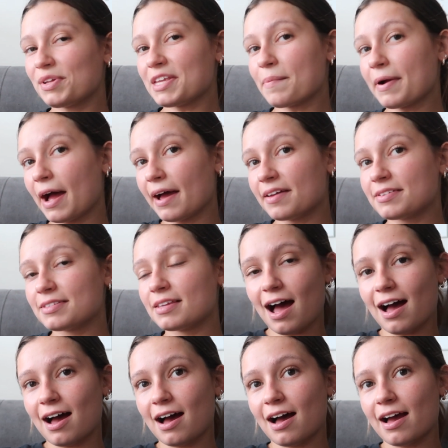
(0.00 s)
What's up guys?
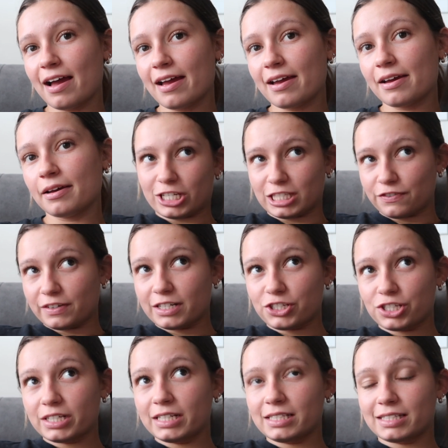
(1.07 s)
I just
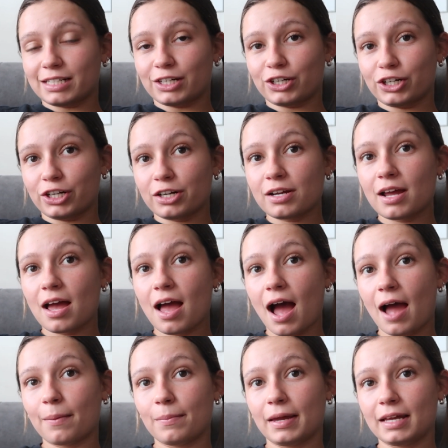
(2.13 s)
finished eating dinner.
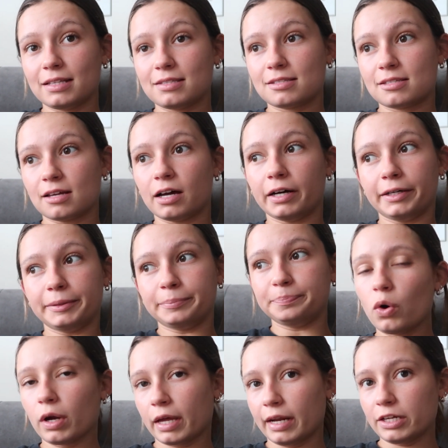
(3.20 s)
I made some
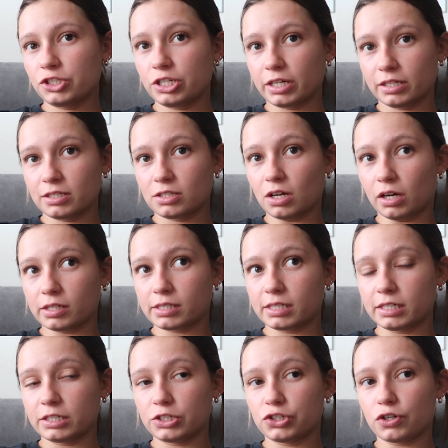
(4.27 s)
organic chicken
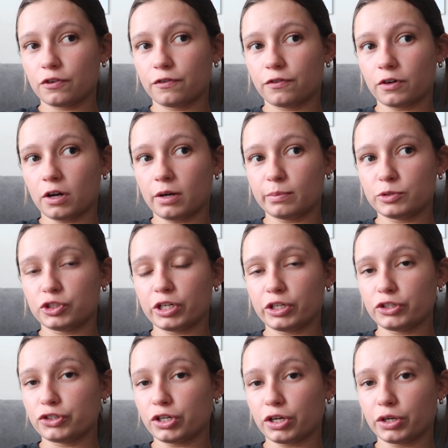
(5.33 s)
sausage from
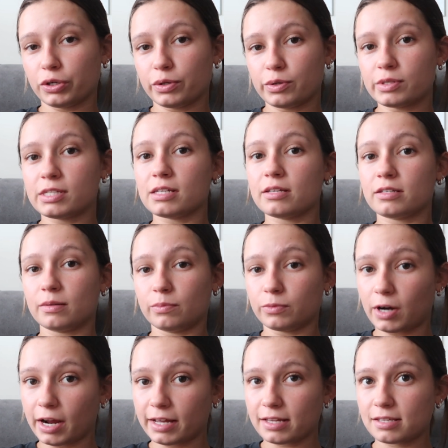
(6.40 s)
Trader Joe's, some
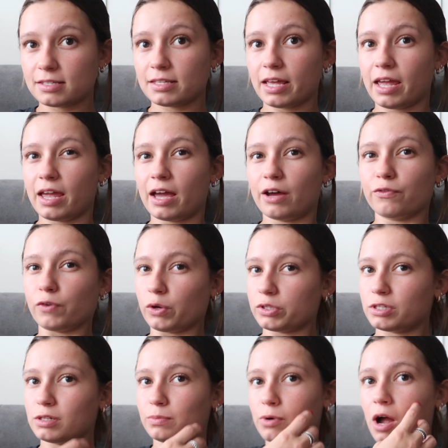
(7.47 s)
rice, and
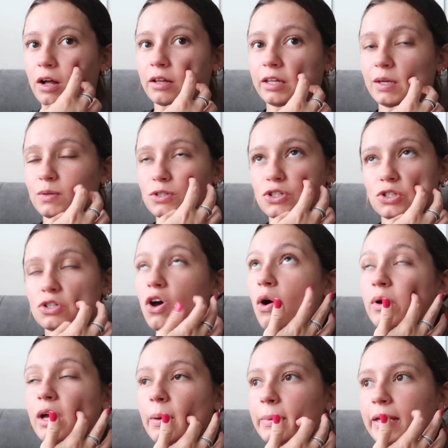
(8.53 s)
roasted broccoli. It was
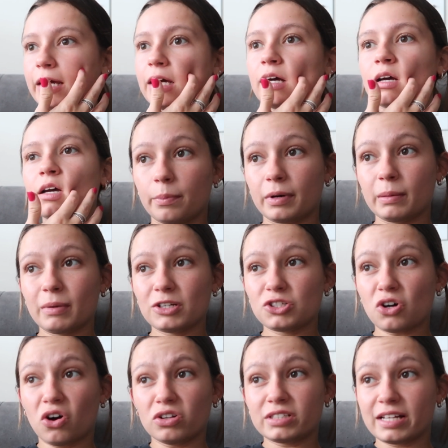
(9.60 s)
so yummy. Pretty much
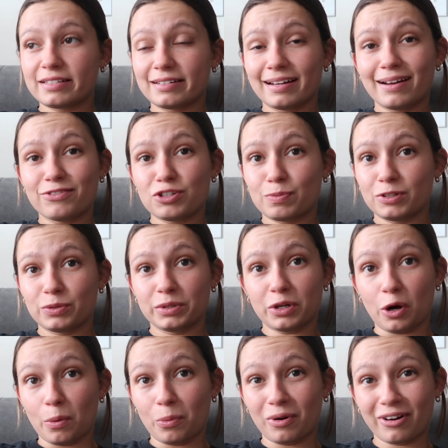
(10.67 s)
all day today I've just been doing
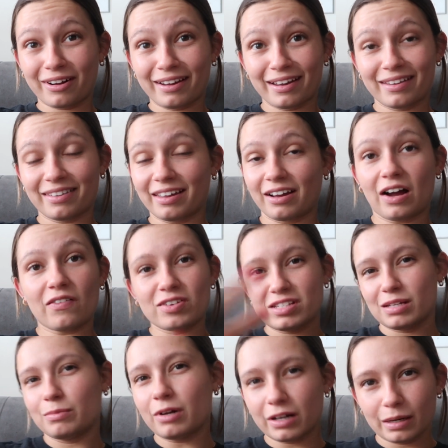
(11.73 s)
homework, and like
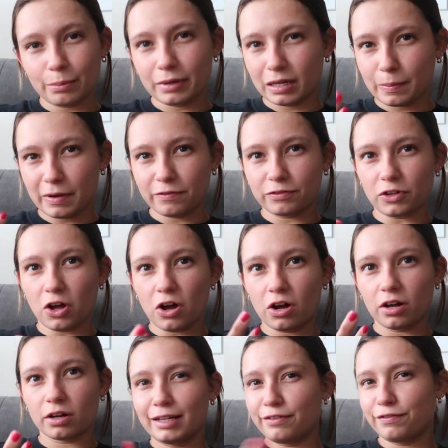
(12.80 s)
obviously I'm not gonna bring up my
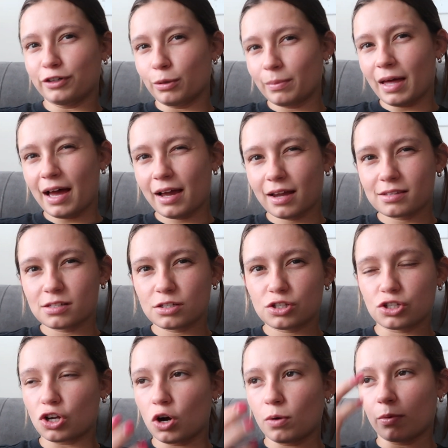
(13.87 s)
vlog and film that because
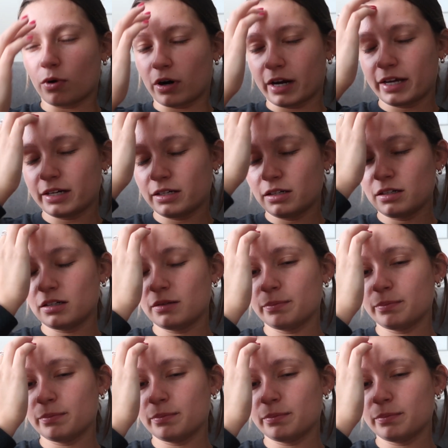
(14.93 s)
it's so boring.